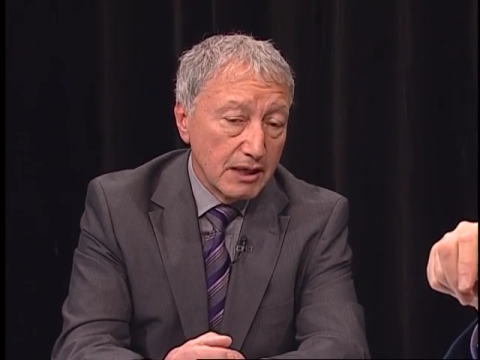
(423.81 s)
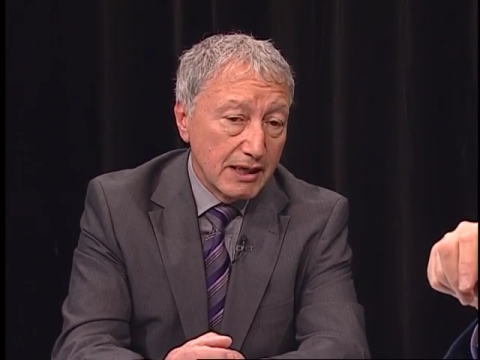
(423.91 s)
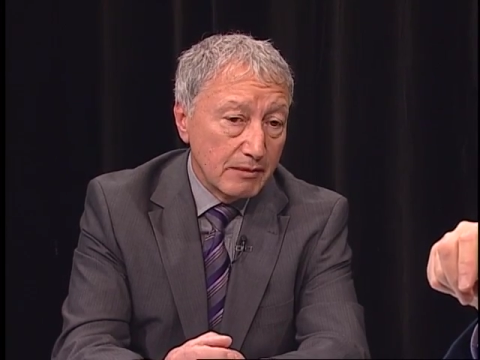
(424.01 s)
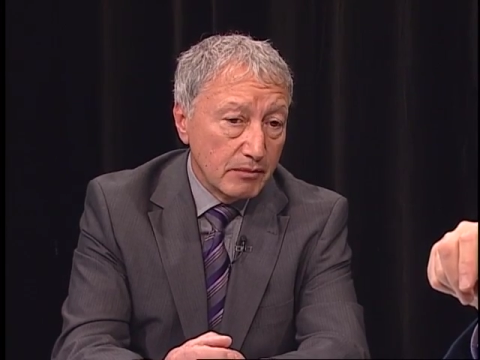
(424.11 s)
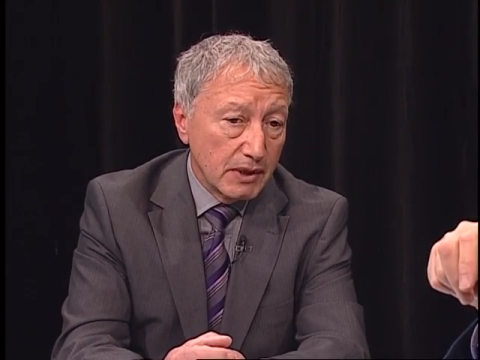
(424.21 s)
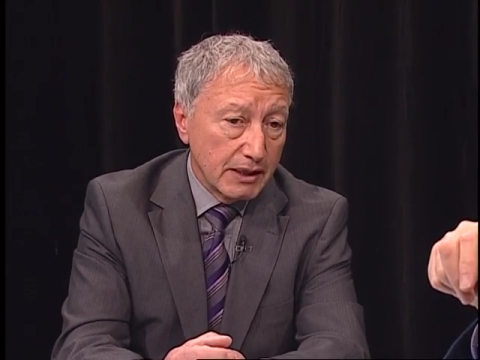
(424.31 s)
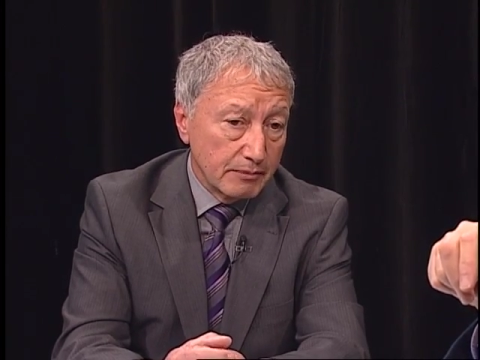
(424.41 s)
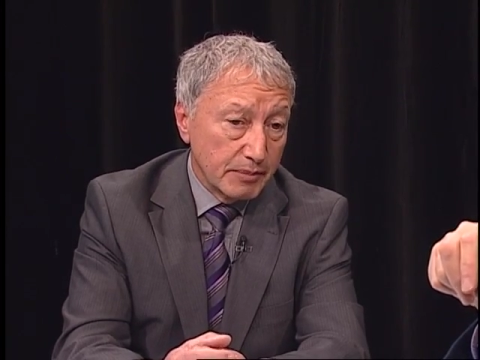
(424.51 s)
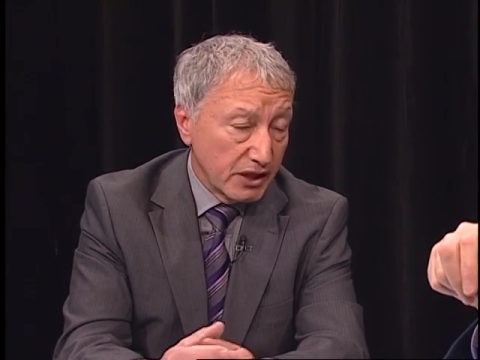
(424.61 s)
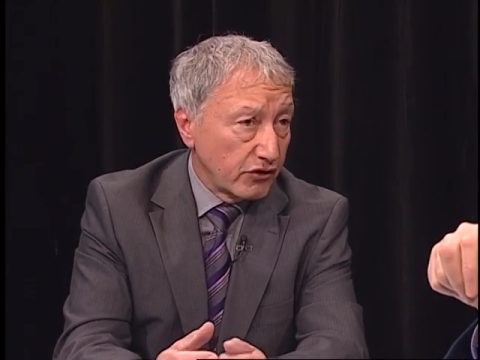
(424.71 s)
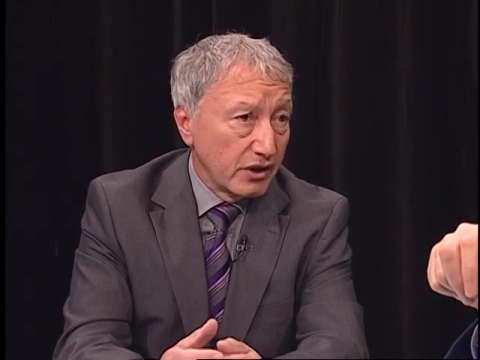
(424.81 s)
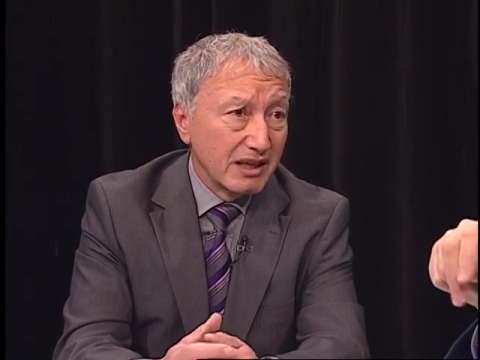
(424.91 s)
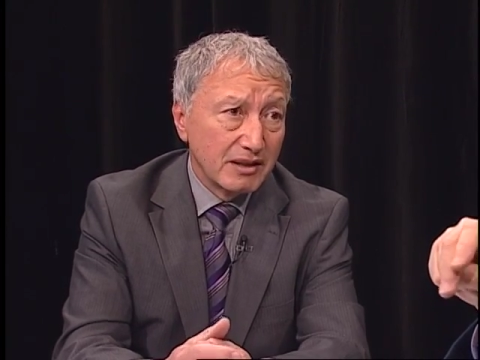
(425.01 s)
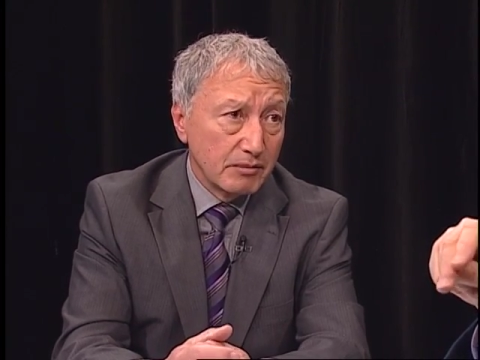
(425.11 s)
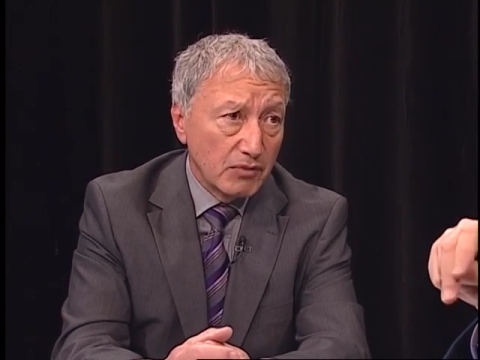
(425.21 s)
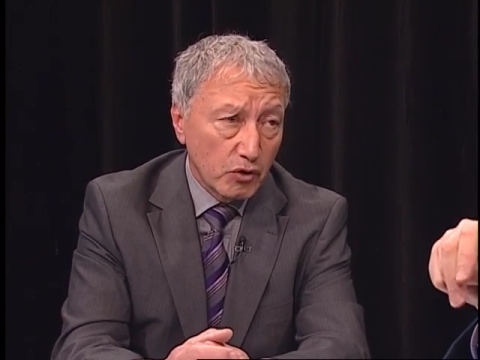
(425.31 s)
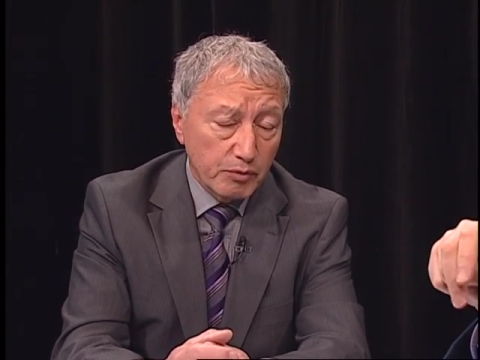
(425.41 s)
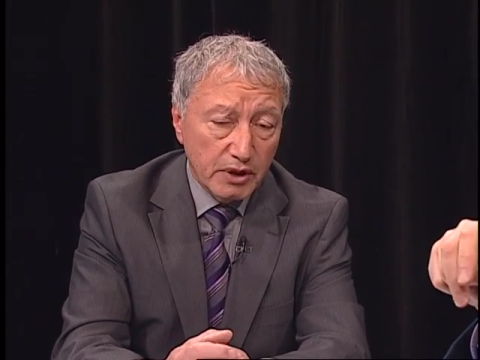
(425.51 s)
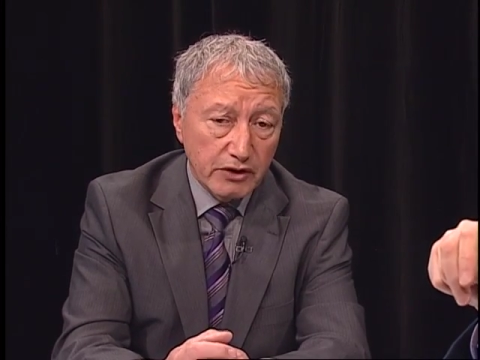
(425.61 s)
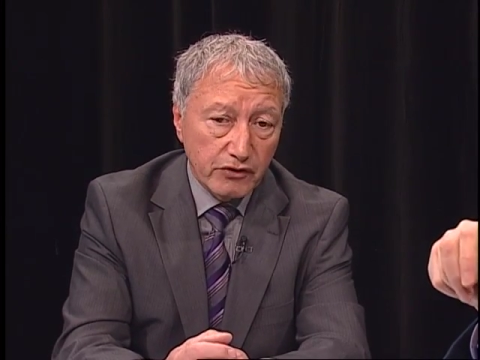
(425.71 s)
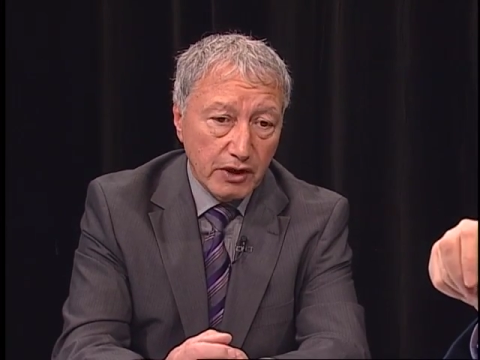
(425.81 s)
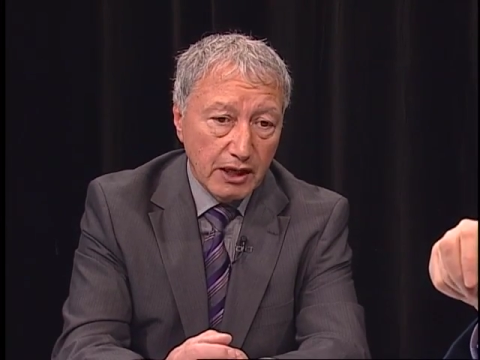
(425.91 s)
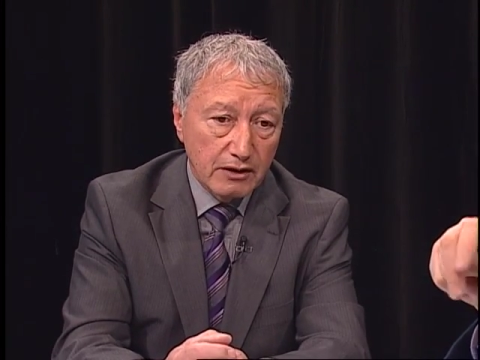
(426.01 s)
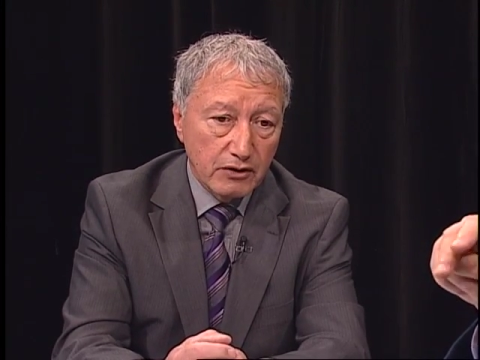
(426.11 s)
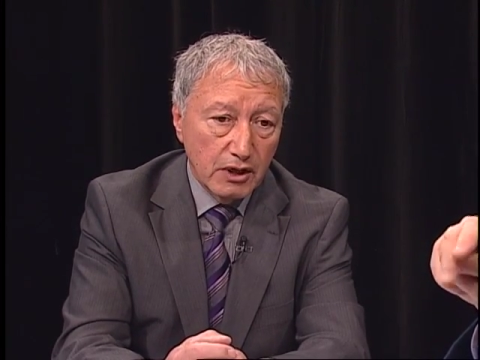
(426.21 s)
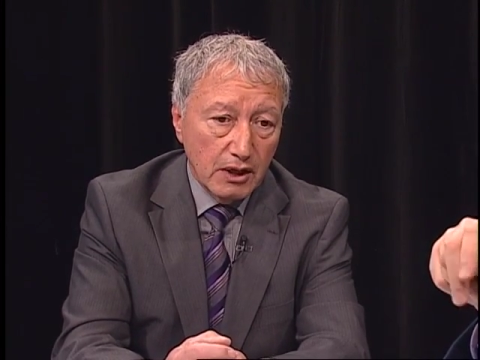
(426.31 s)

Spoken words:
BC and in most parts of Canada.